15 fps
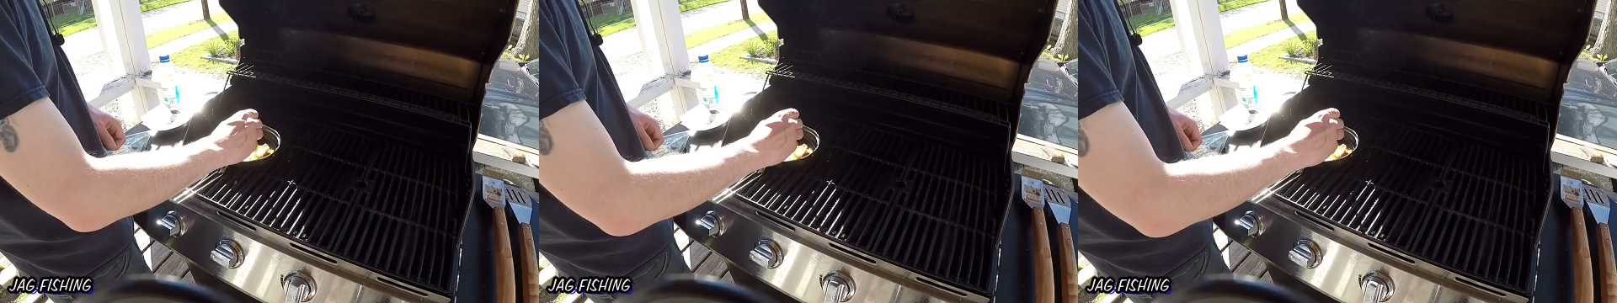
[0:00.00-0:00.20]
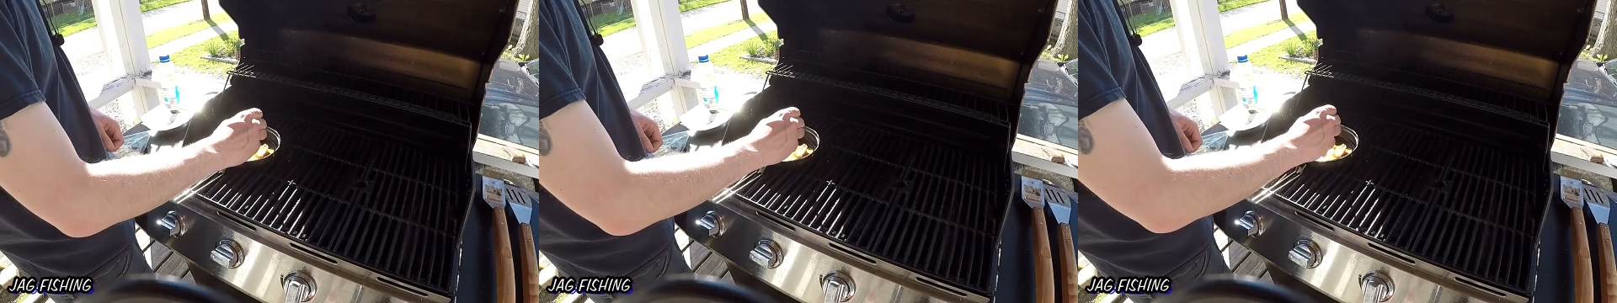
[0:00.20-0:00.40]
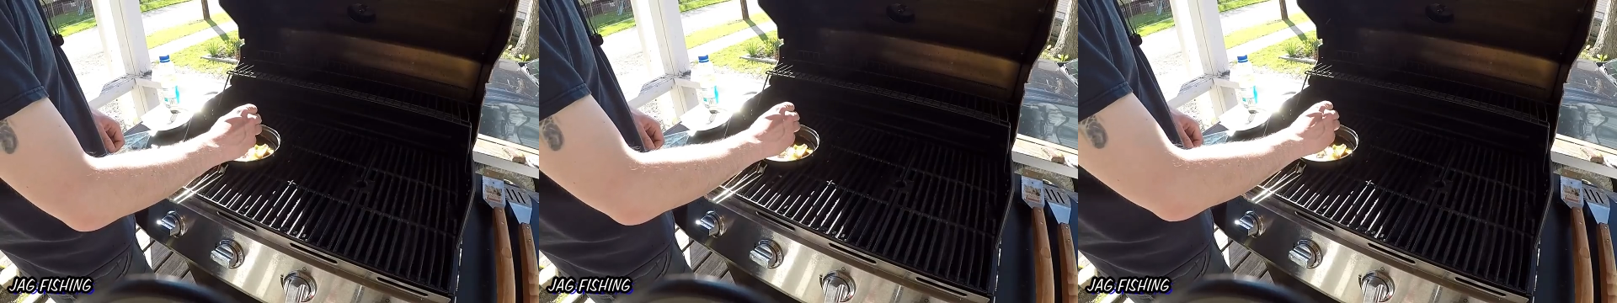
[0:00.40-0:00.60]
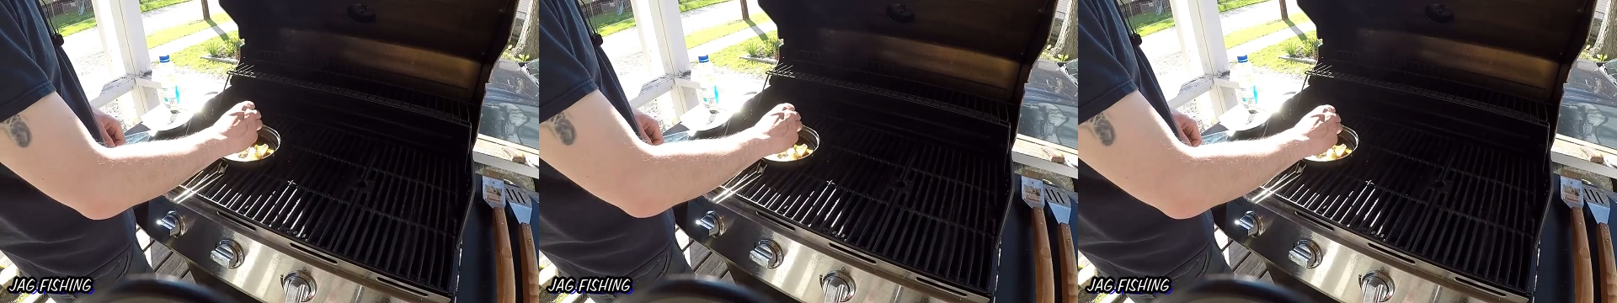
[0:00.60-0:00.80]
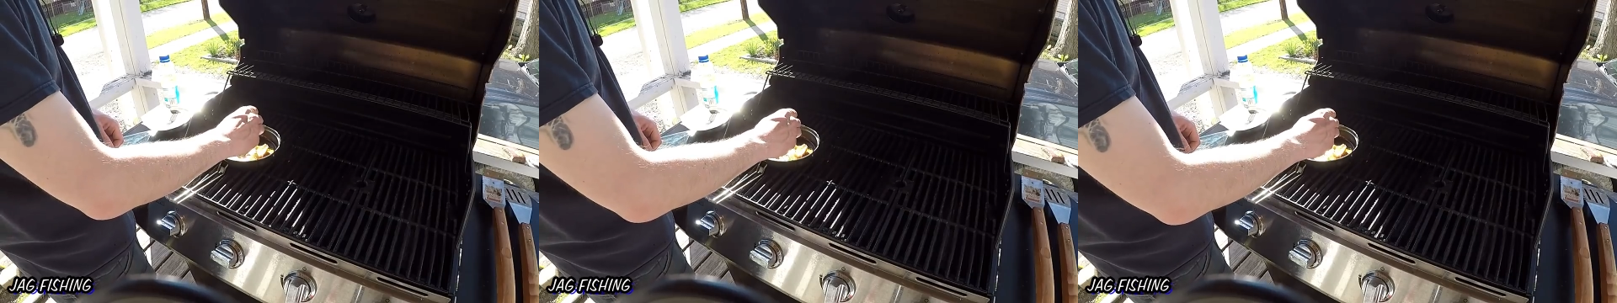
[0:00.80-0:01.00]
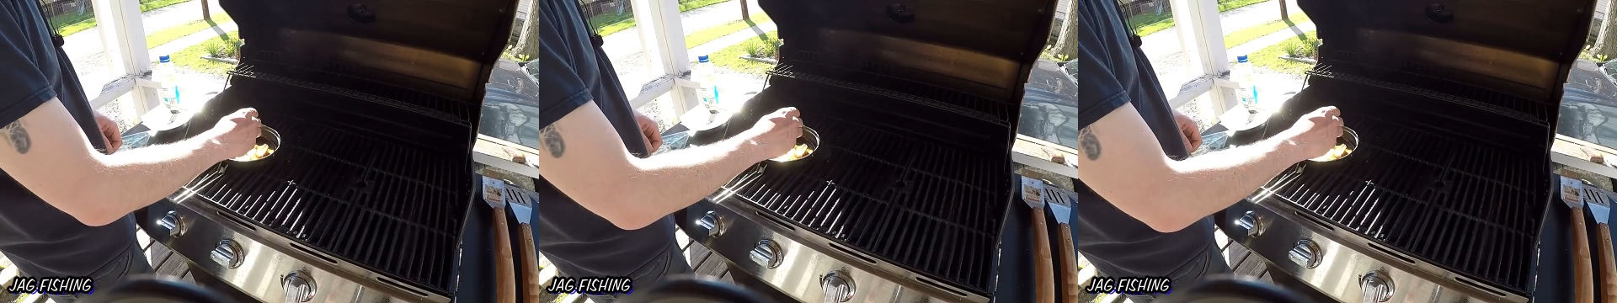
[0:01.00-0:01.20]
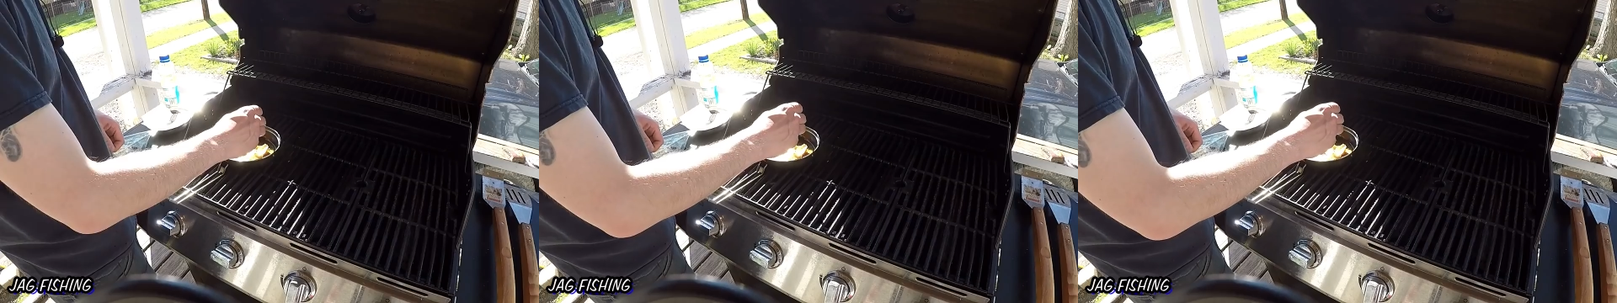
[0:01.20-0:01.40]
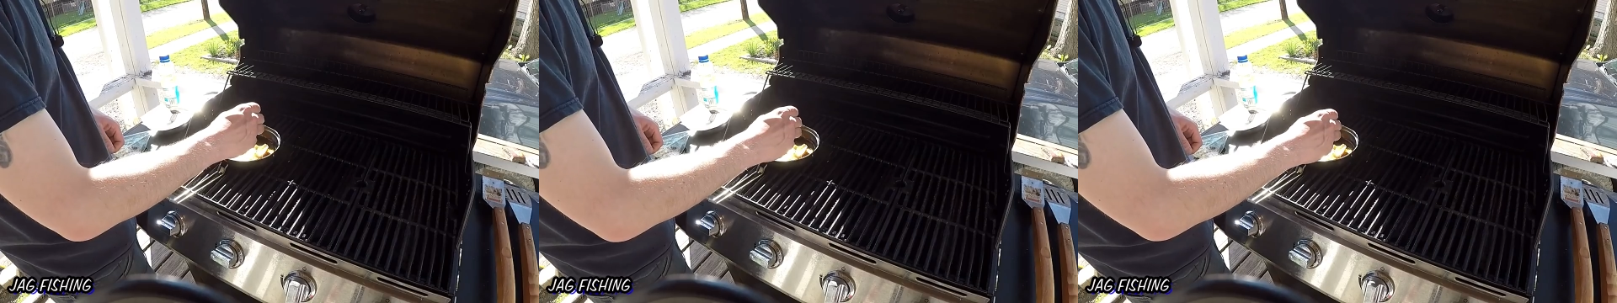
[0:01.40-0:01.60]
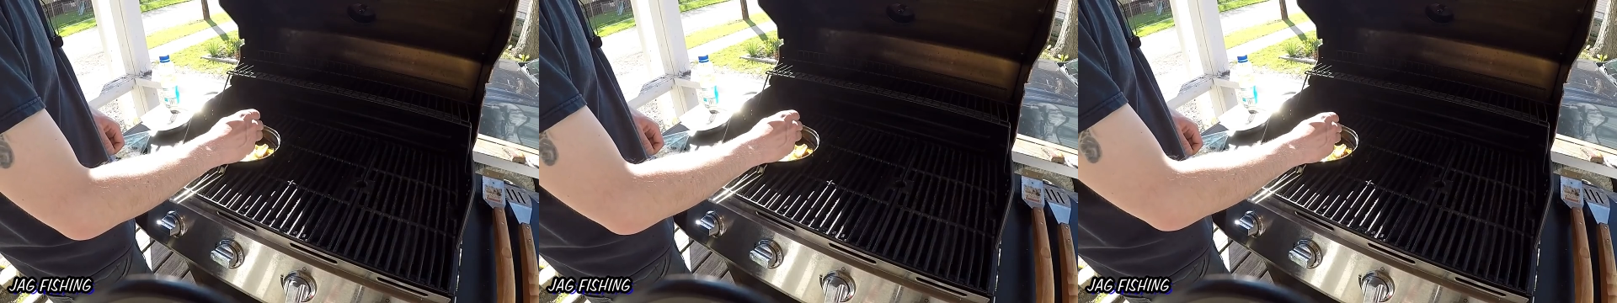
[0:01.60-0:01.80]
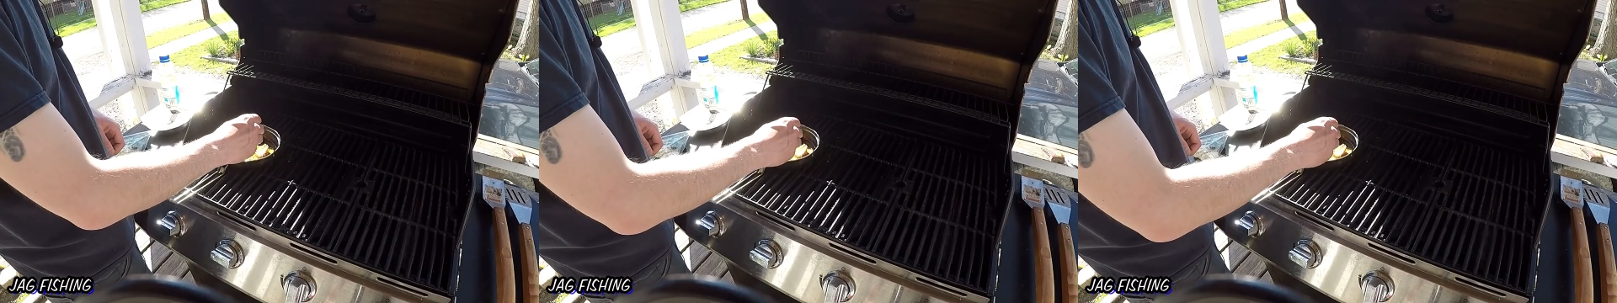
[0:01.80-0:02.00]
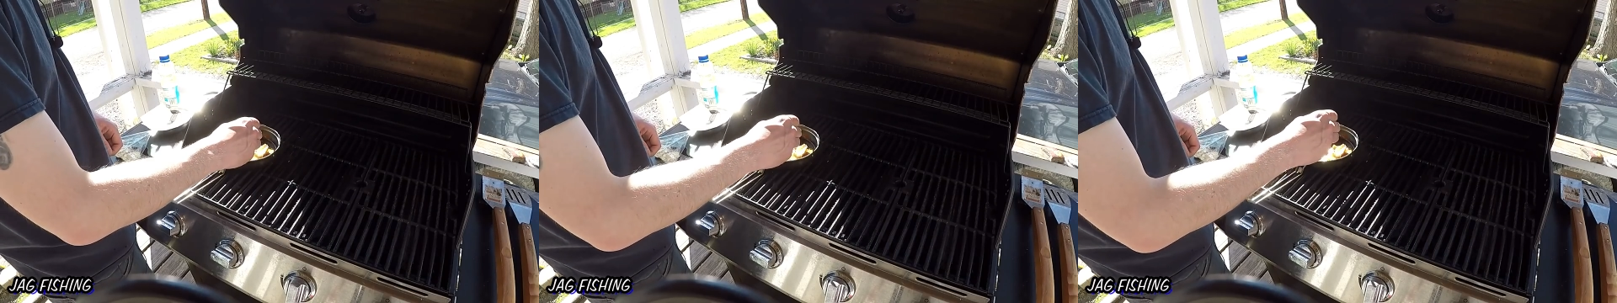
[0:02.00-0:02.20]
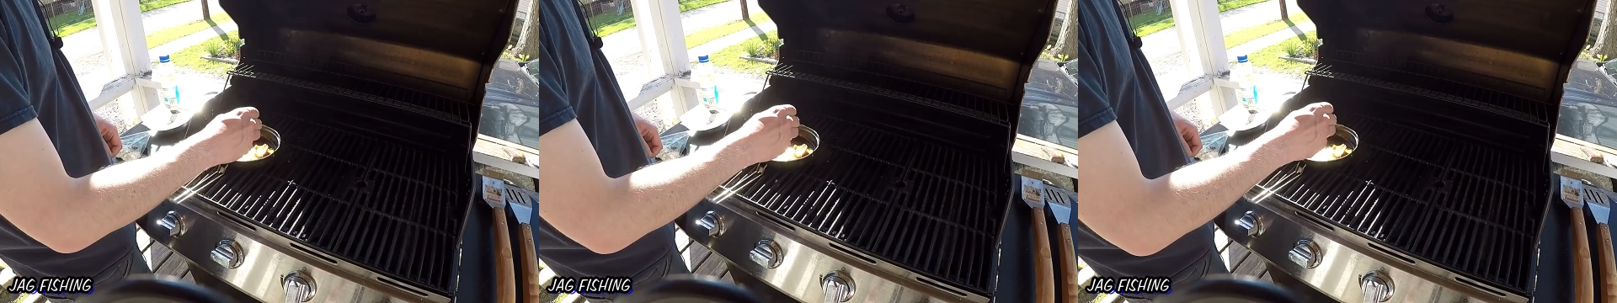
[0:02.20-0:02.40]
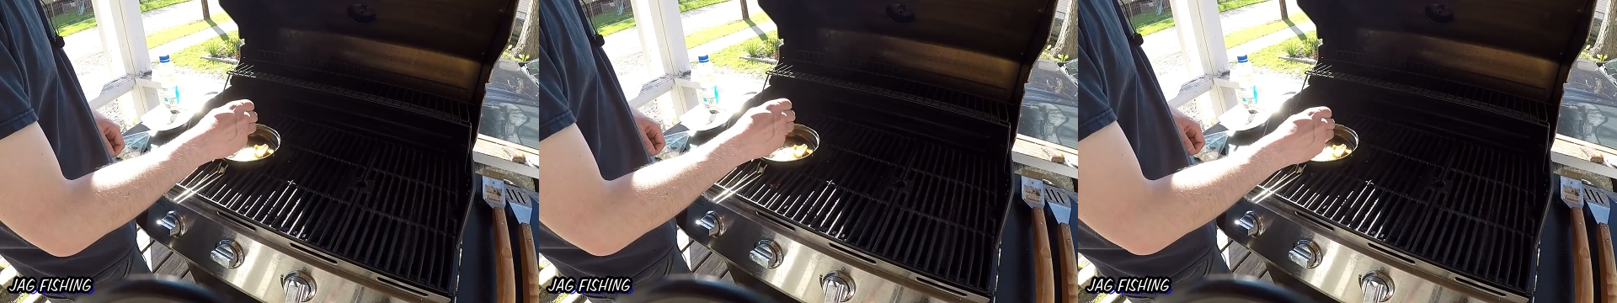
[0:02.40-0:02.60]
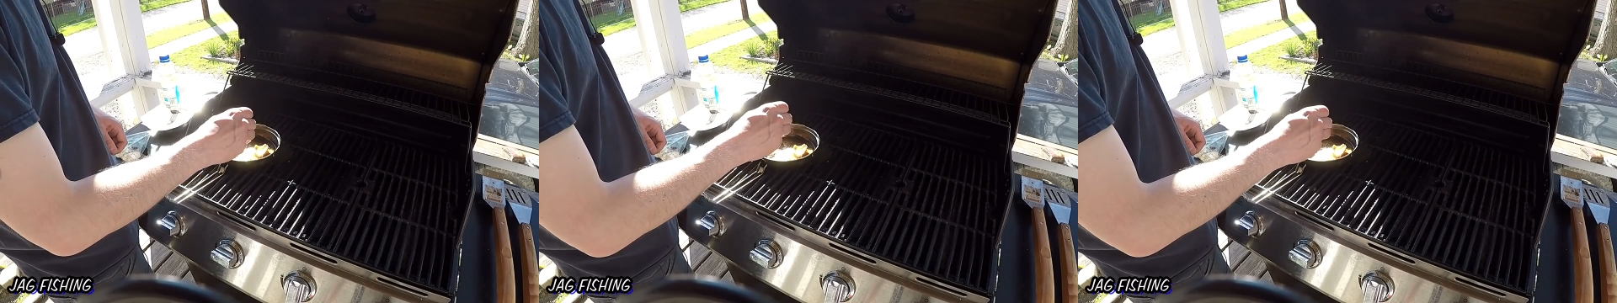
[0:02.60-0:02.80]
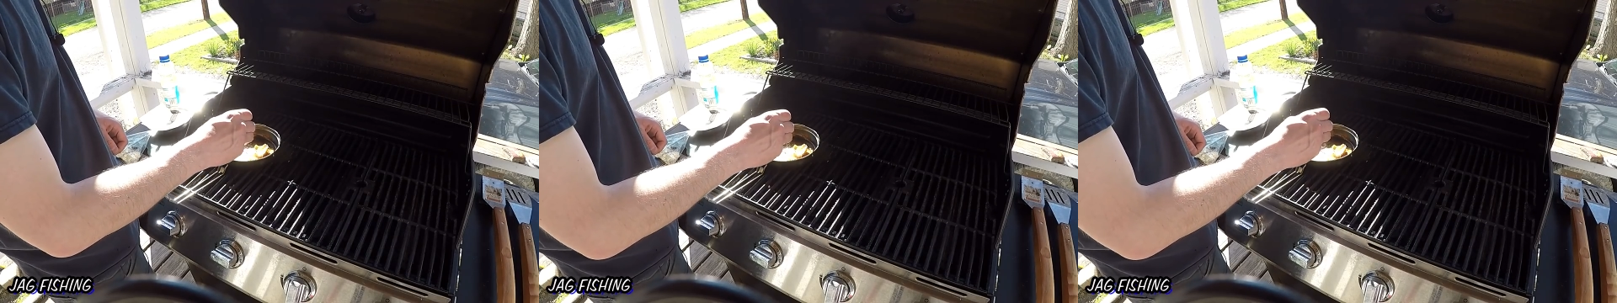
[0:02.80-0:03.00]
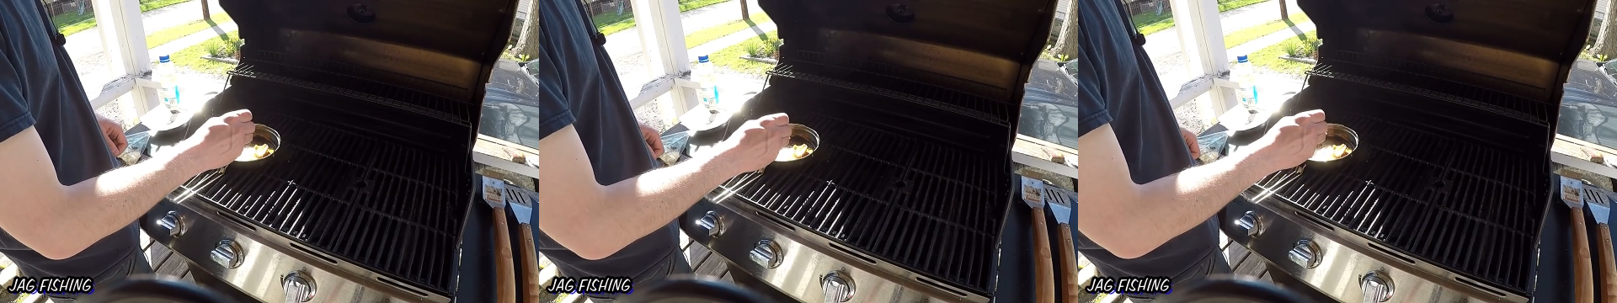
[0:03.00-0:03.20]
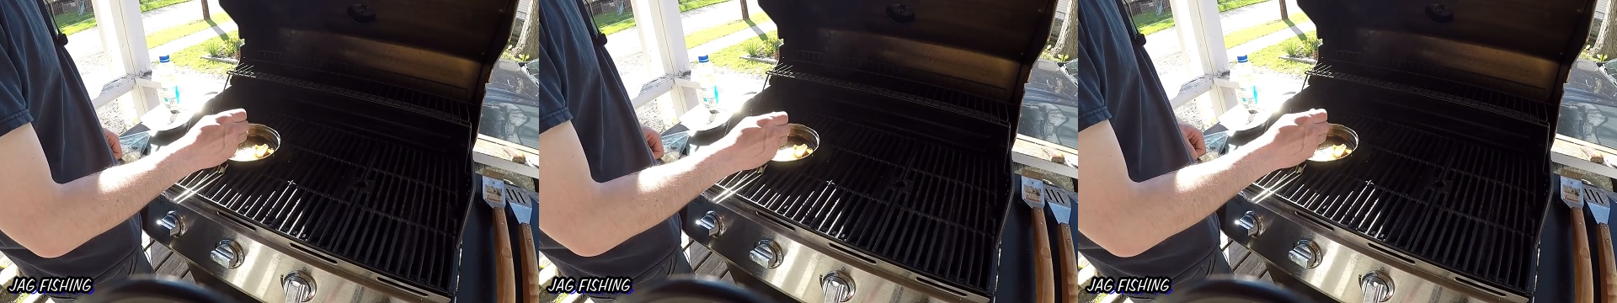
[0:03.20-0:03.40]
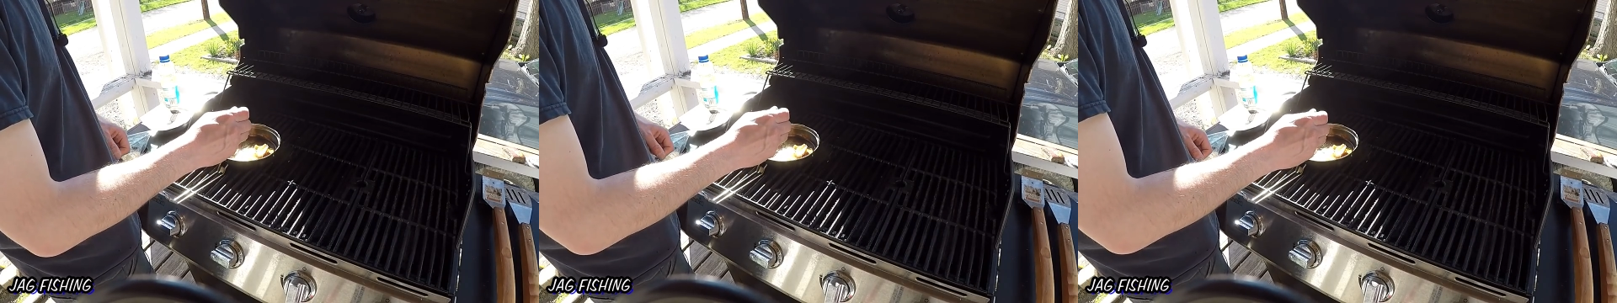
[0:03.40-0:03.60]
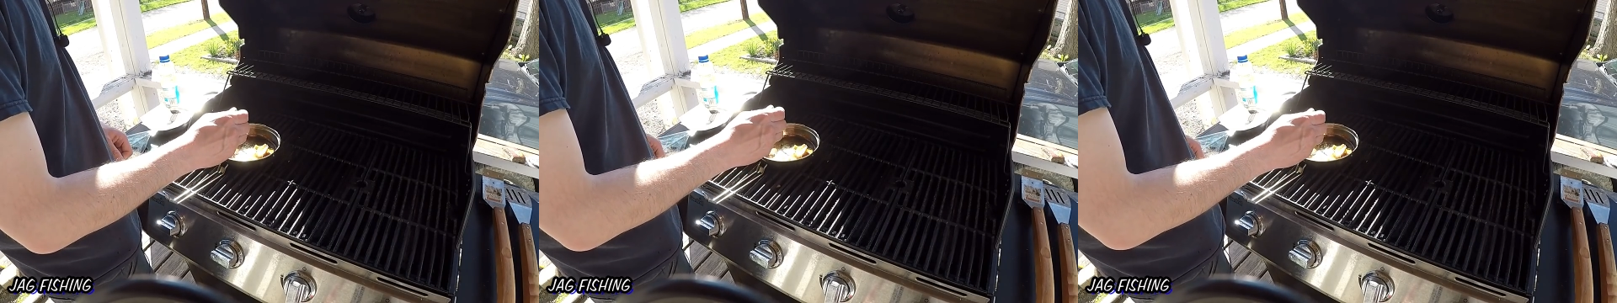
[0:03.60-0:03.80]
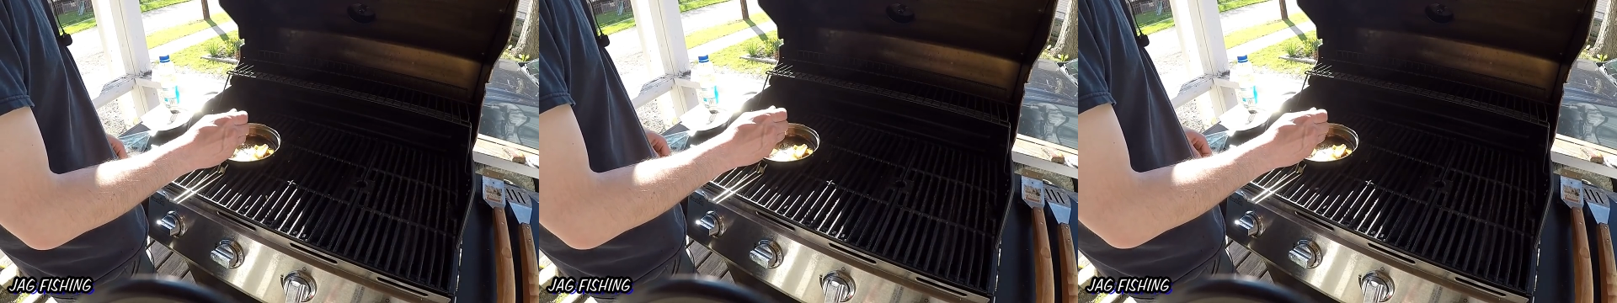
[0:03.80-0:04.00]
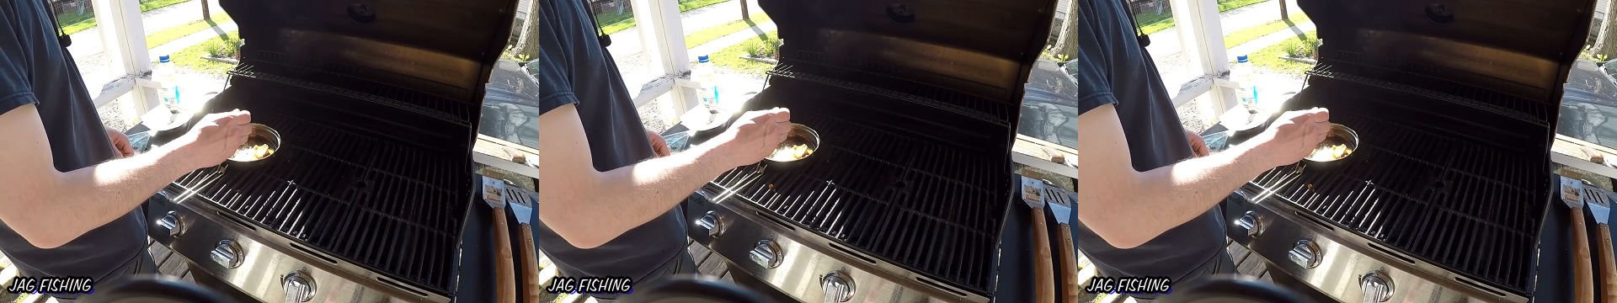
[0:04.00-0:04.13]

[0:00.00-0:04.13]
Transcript: Nobody's mouth can be seen.